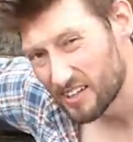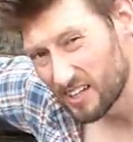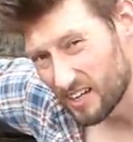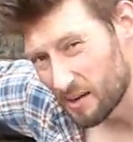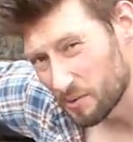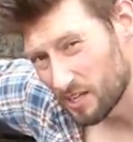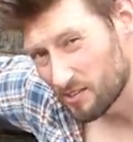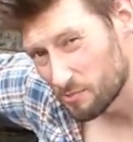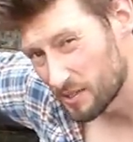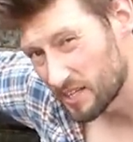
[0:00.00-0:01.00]
iron, I am going to
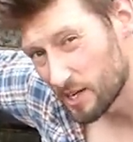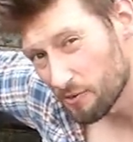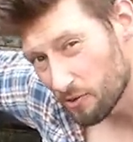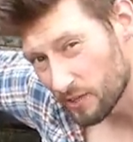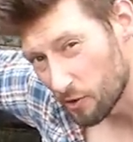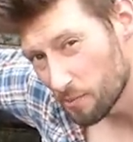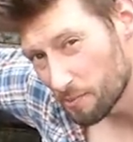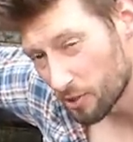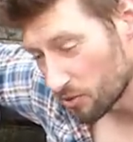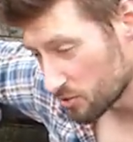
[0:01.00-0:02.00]
have to be careful now
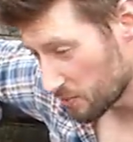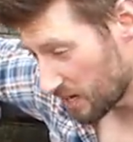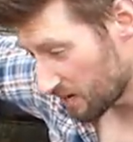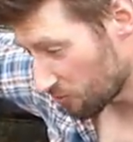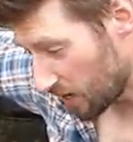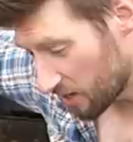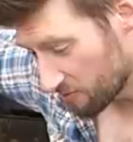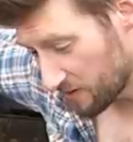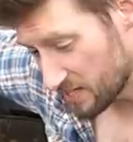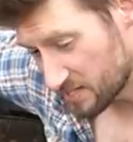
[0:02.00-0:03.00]
because we have got
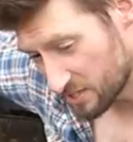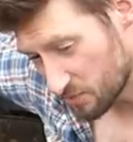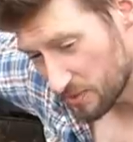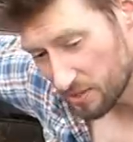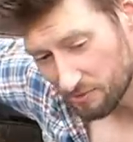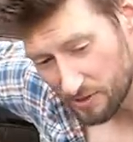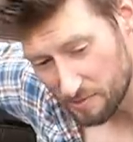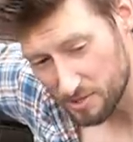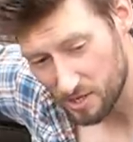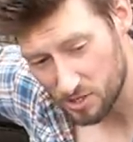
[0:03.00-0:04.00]
iron fastenings where the
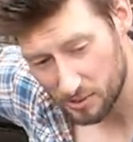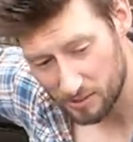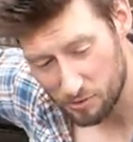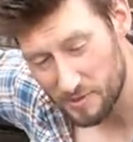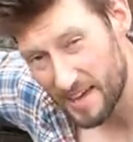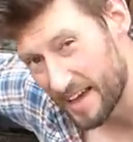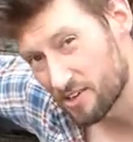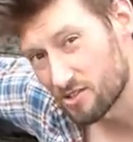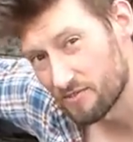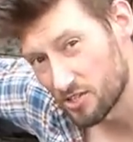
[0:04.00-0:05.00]
frames are, so I'm going to have to be
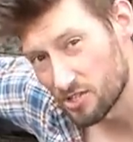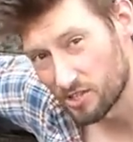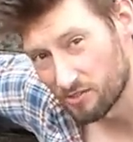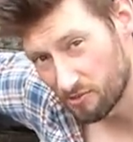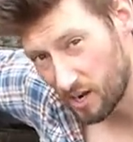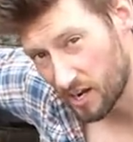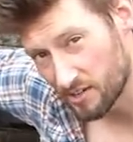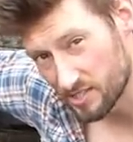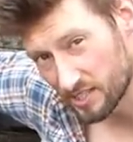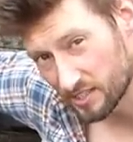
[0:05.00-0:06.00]
extra vigilant for
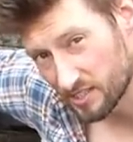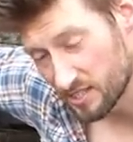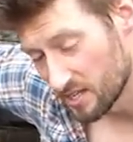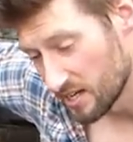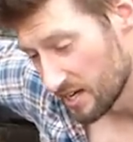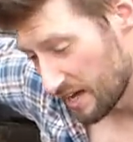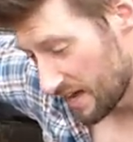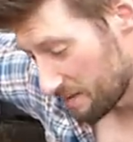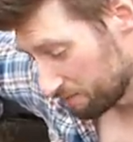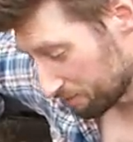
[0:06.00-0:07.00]
iron sickness.
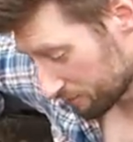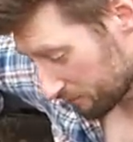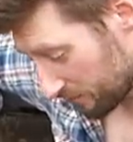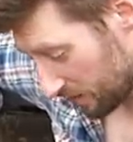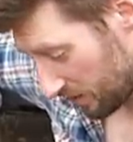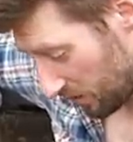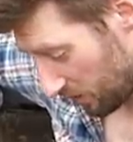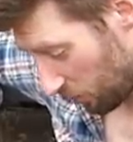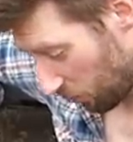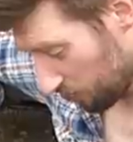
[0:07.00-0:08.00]
Um,
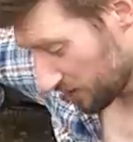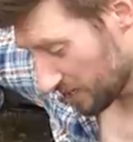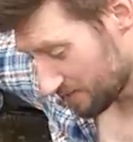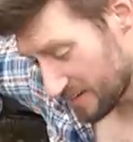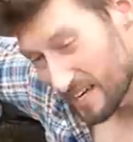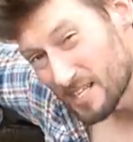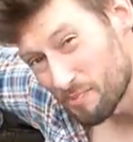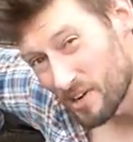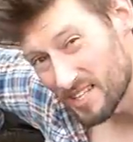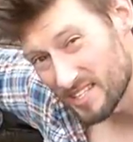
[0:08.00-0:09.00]
hopefully if it is
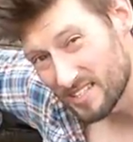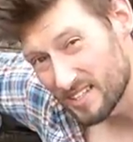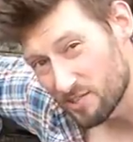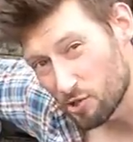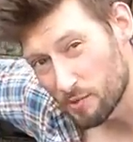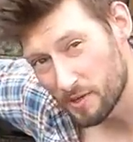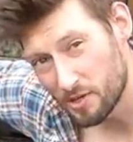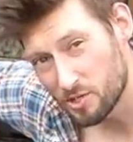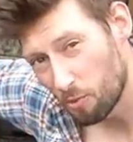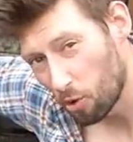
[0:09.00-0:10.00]
present, it's going to be
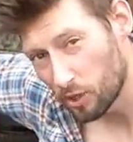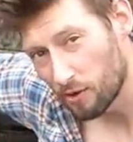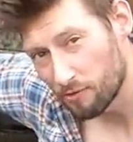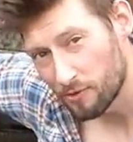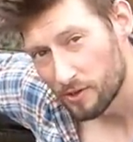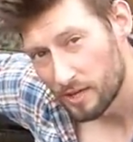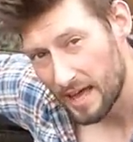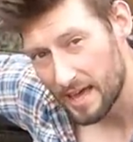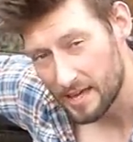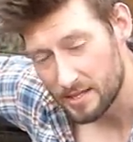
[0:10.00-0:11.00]
in a small enough
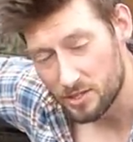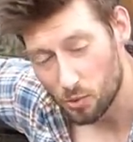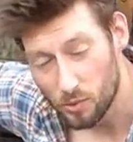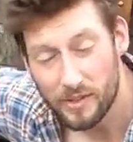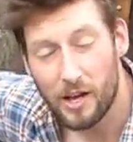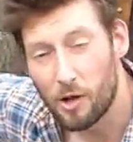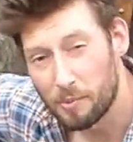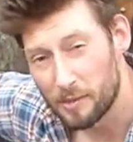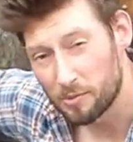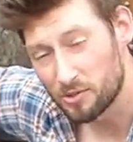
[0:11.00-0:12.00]
uh, zone that I'll
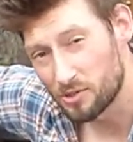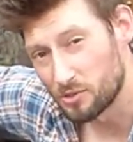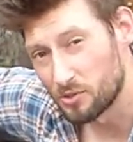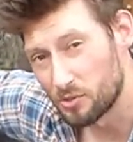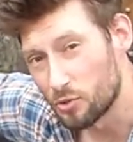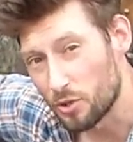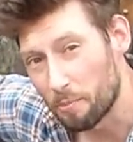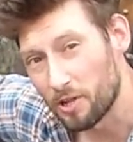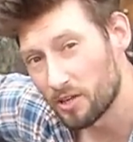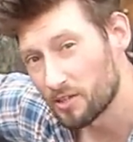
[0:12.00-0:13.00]
be able to use a
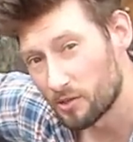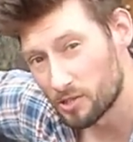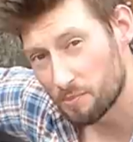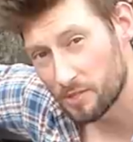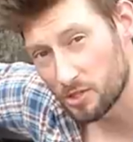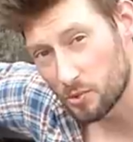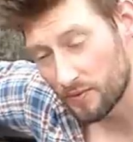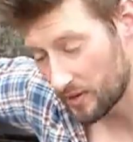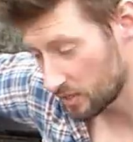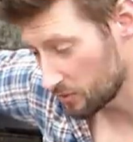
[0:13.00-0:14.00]
plug or something
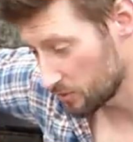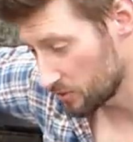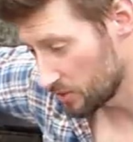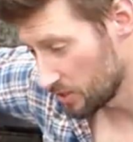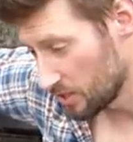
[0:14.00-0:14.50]
so if I could